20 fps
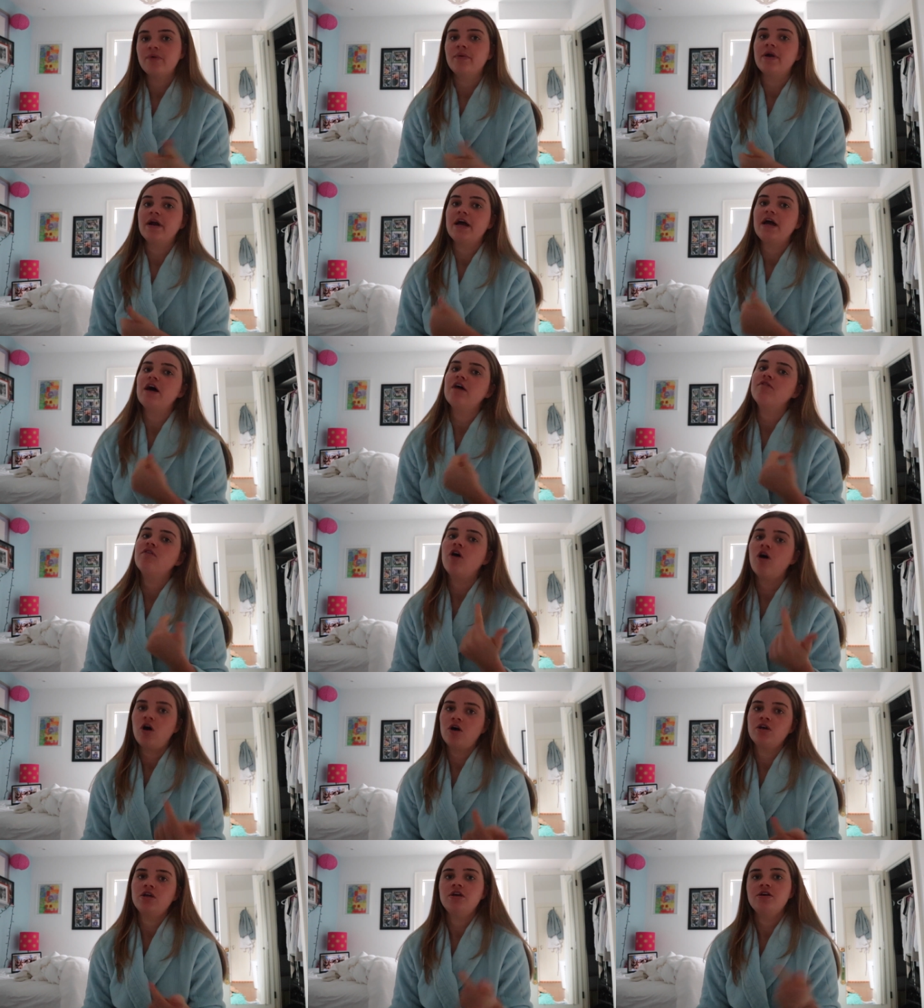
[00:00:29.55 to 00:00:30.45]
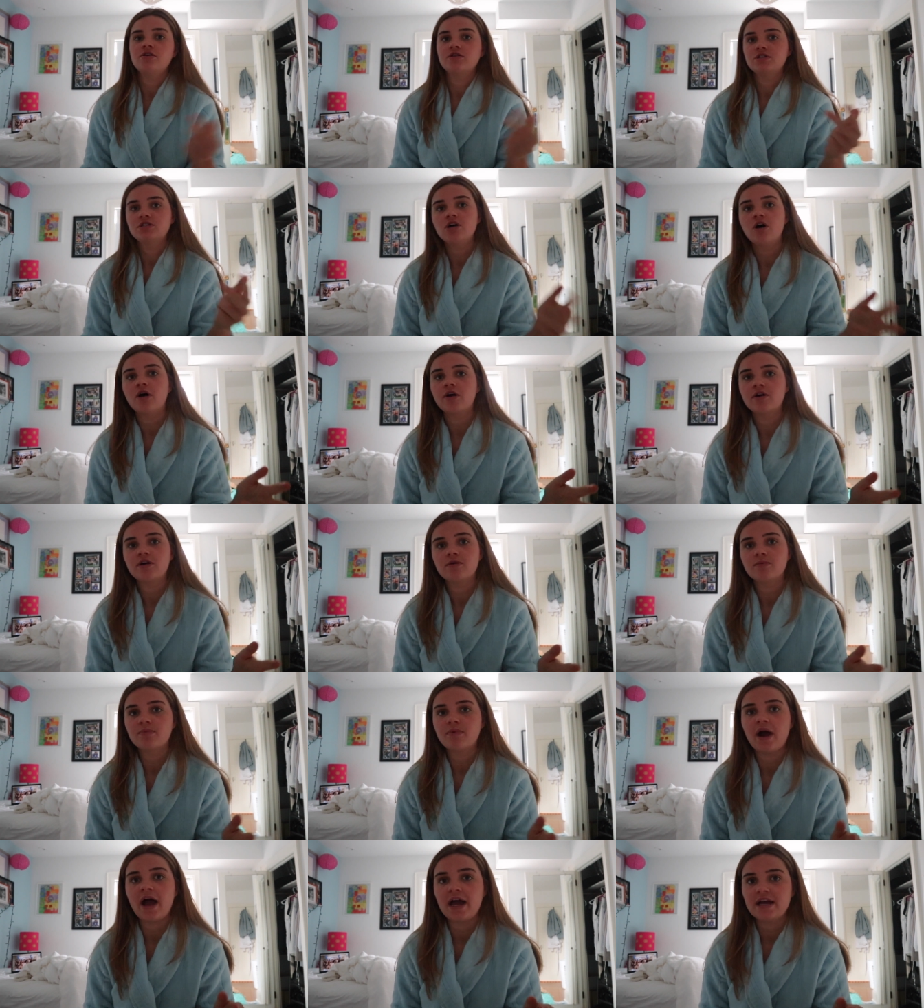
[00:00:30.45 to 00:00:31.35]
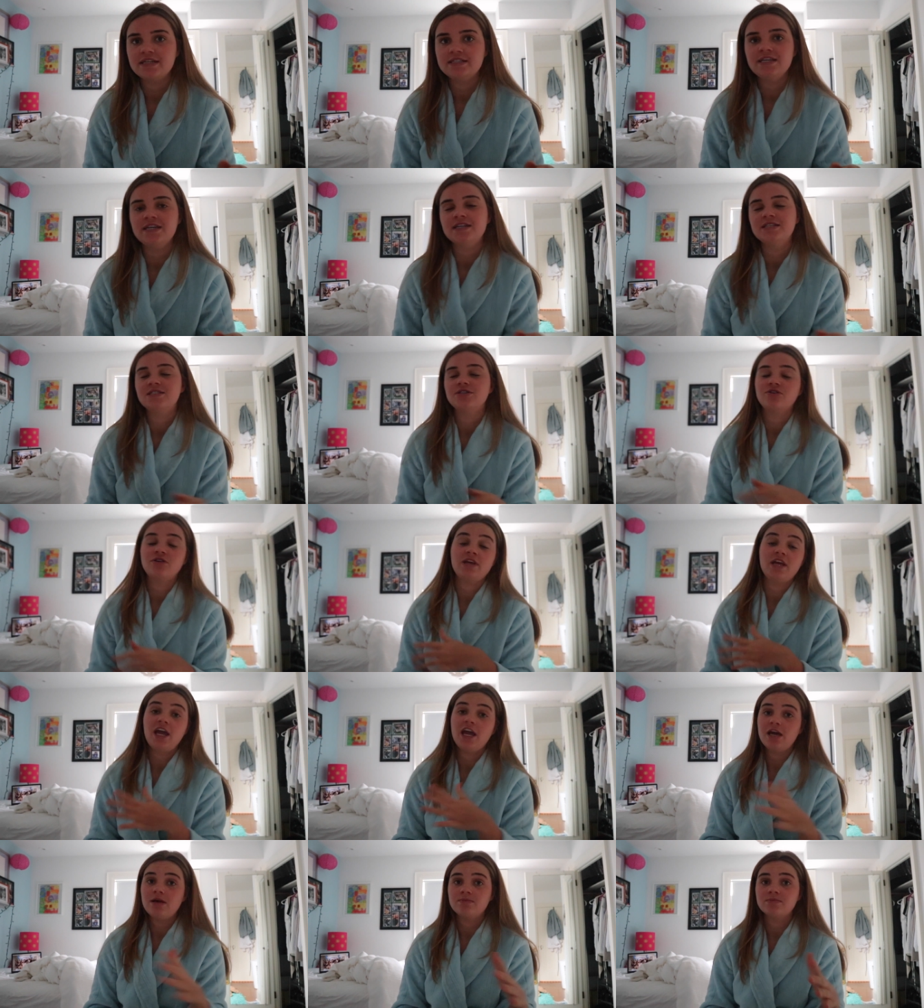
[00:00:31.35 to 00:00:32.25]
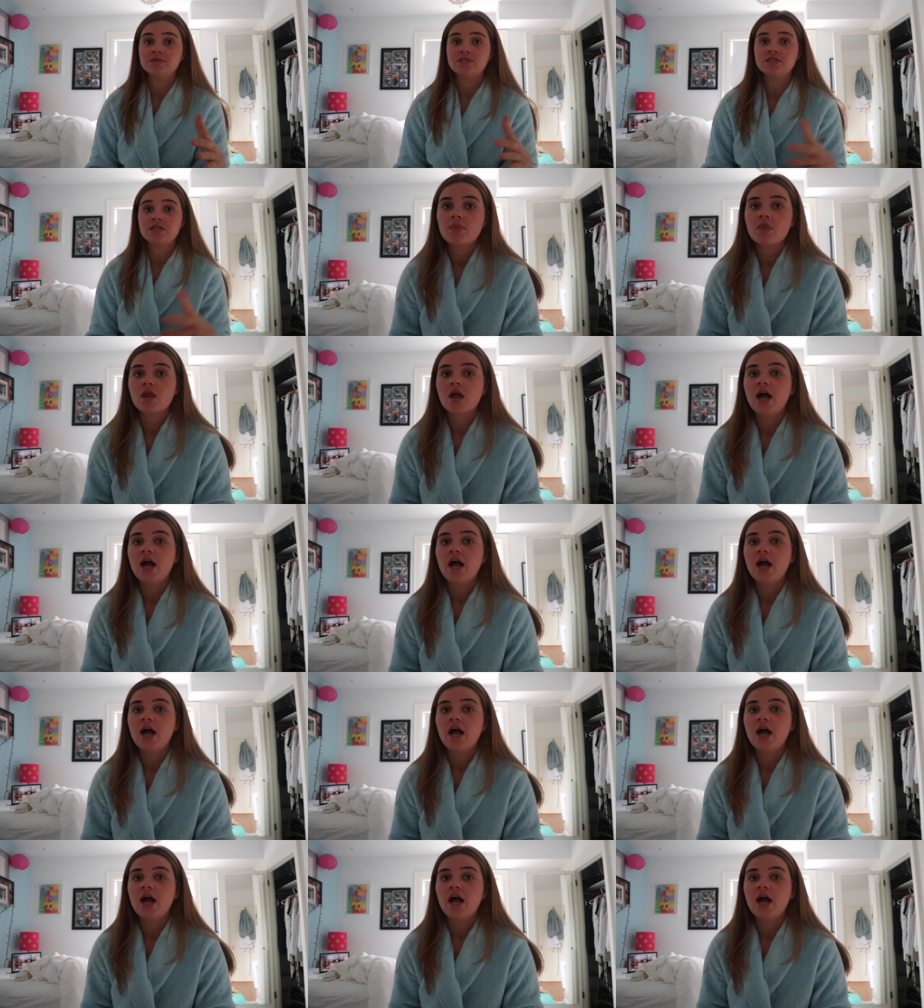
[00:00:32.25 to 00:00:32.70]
when I have hockey or soccer practice or games